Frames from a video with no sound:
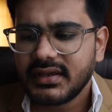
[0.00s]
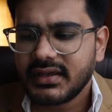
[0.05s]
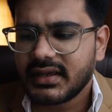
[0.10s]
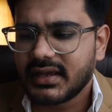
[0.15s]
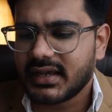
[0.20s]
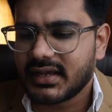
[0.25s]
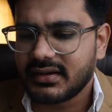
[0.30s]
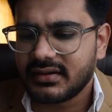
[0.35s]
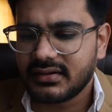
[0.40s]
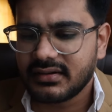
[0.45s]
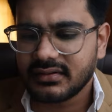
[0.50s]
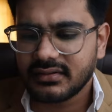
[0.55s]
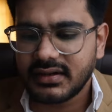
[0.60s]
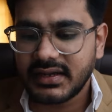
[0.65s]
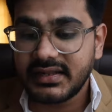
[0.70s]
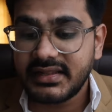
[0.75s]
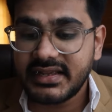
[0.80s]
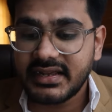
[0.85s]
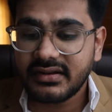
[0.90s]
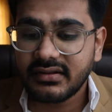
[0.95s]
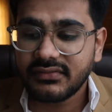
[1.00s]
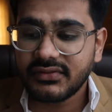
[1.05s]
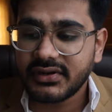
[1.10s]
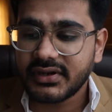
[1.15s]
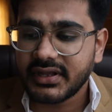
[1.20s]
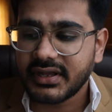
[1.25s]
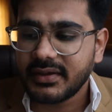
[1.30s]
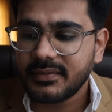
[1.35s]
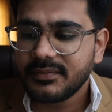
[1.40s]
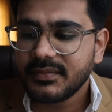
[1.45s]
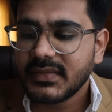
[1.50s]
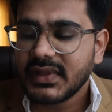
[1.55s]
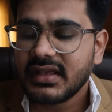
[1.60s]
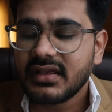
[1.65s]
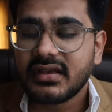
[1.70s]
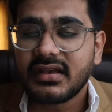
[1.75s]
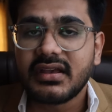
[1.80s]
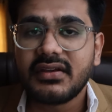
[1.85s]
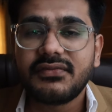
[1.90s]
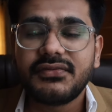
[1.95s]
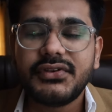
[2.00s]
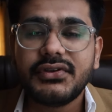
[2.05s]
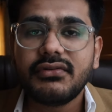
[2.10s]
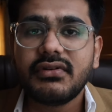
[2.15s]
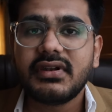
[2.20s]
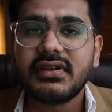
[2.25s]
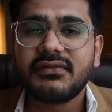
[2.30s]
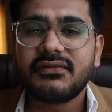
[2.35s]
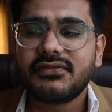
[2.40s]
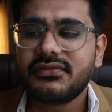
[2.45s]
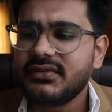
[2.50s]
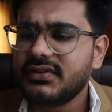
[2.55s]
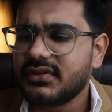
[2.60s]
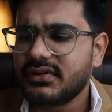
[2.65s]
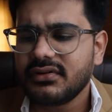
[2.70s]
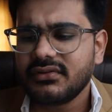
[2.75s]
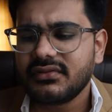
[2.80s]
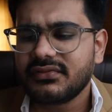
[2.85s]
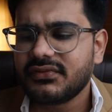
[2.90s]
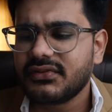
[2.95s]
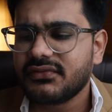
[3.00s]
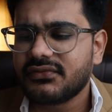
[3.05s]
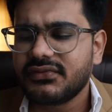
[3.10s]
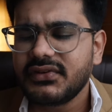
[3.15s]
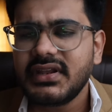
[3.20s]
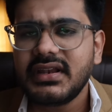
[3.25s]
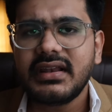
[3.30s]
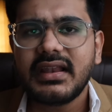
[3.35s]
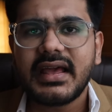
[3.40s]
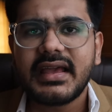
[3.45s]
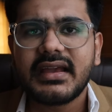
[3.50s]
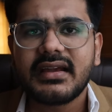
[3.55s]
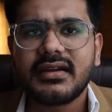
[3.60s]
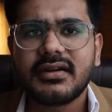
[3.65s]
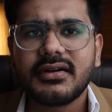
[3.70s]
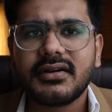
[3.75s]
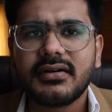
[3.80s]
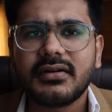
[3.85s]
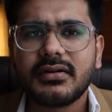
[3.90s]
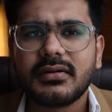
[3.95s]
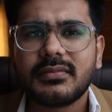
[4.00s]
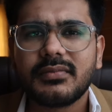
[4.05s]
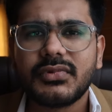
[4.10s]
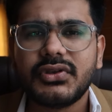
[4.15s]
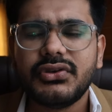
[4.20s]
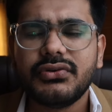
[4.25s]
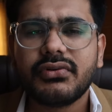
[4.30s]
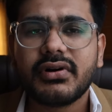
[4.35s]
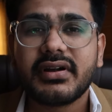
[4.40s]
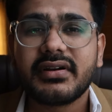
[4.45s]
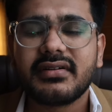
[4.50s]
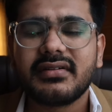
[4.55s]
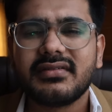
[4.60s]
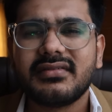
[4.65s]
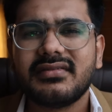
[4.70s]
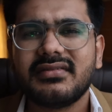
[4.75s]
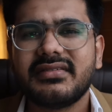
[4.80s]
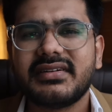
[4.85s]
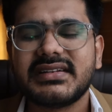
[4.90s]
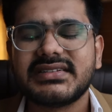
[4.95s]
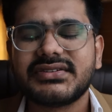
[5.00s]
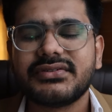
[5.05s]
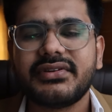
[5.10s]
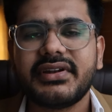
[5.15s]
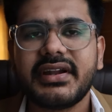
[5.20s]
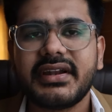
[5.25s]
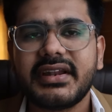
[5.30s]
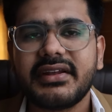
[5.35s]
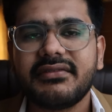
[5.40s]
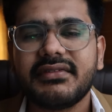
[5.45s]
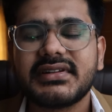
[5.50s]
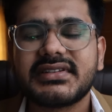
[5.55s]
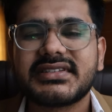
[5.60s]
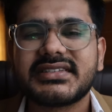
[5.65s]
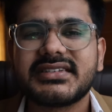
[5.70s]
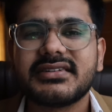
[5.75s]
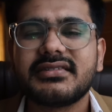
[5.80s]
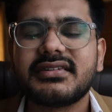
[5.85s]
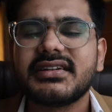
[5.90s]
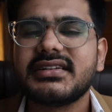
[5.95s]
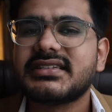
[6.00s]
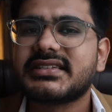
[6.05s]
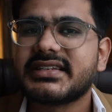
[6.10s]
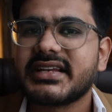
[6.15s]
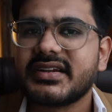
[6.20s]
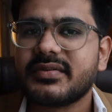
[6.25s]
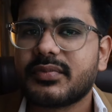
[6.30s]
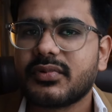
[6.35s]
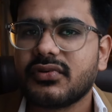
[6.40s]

And at the end of the day, if you feel like you are resonating with certain scent